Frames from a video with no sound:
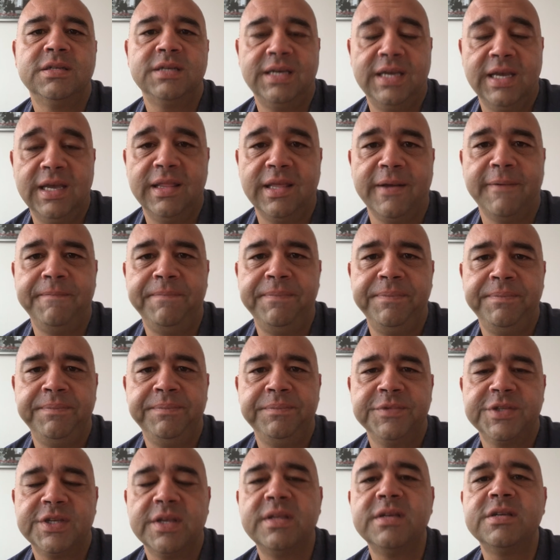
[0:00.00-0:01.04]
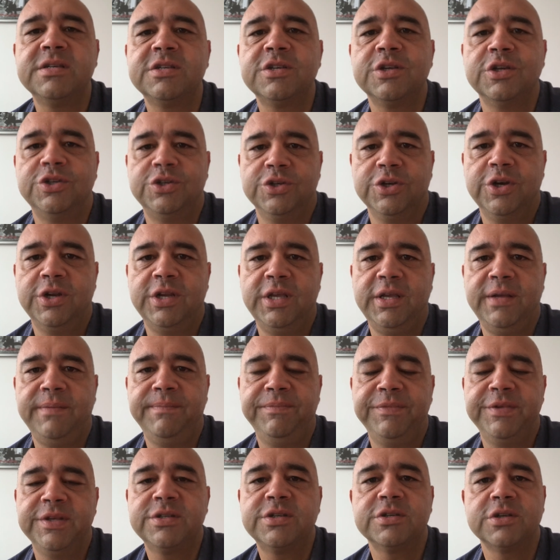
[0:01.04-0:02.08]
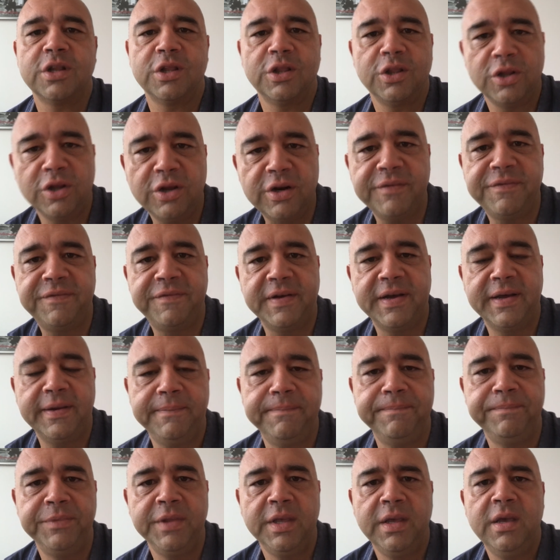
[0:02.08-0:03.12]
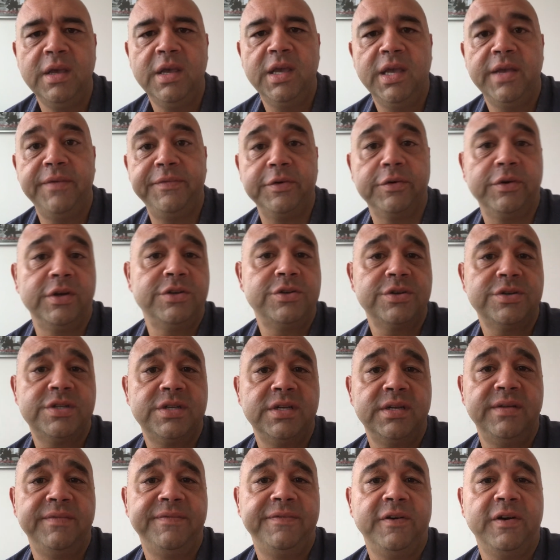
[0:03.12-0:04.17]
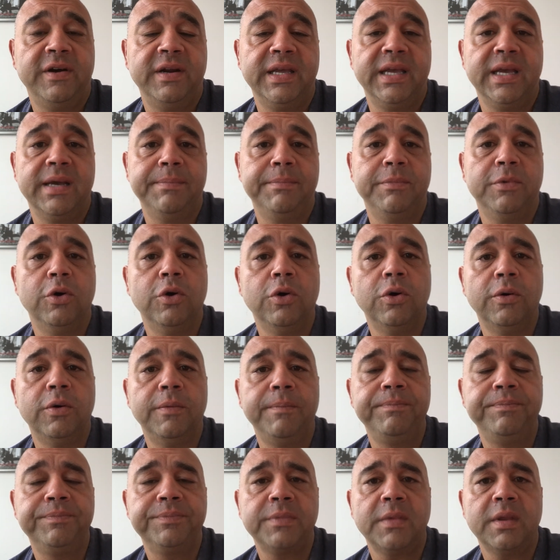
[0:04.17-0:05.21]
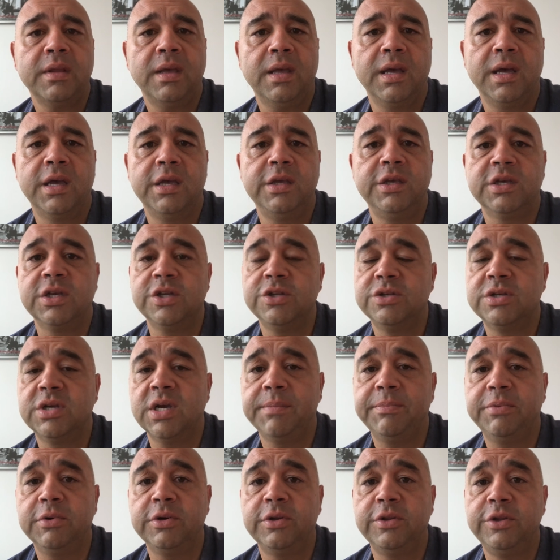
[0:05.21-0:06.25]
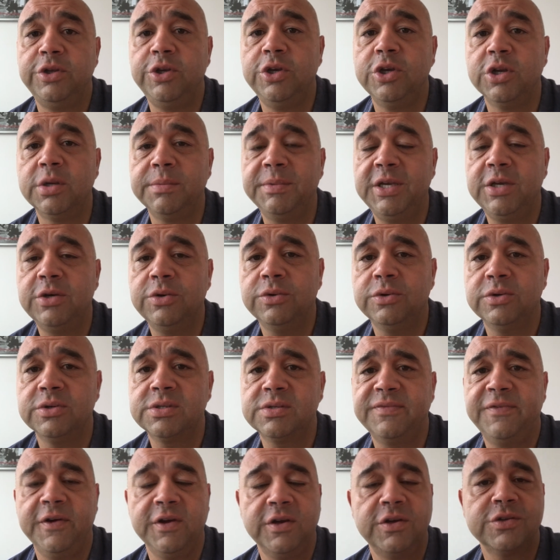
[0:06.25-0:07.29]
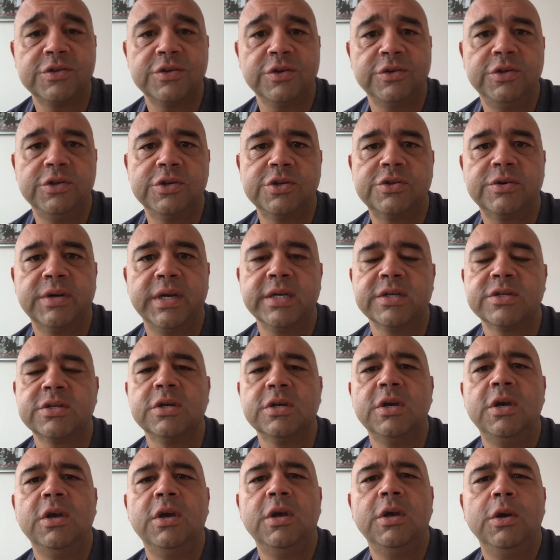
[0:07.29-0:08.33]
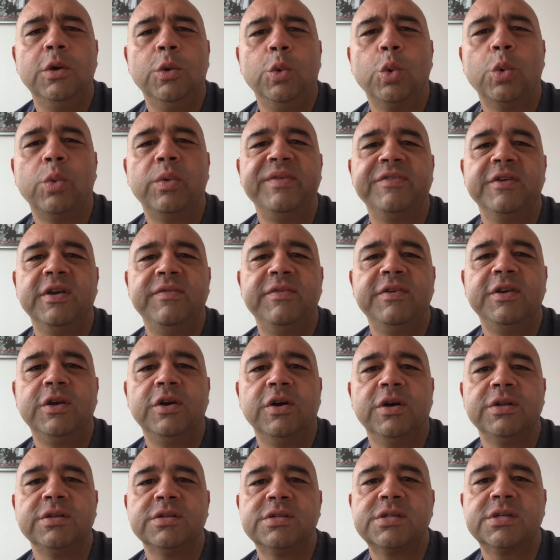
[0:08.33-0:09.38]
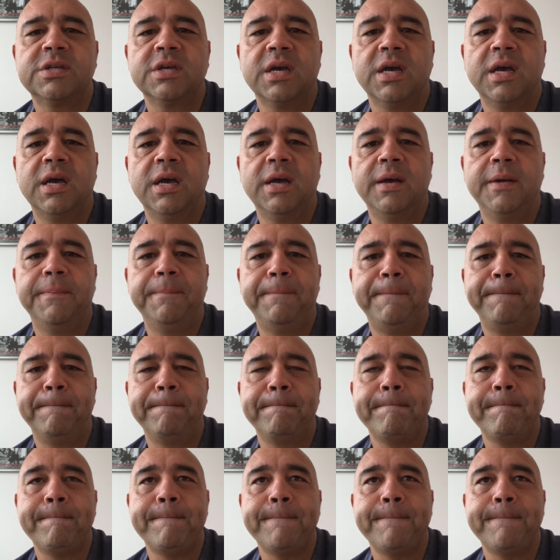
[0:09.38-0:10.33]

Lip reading: together. So this is a journey. This is a lot of fun. If you're interested in finding out more, you can jump onto the Udemy course, Focus on Your Strengths, or we've even got some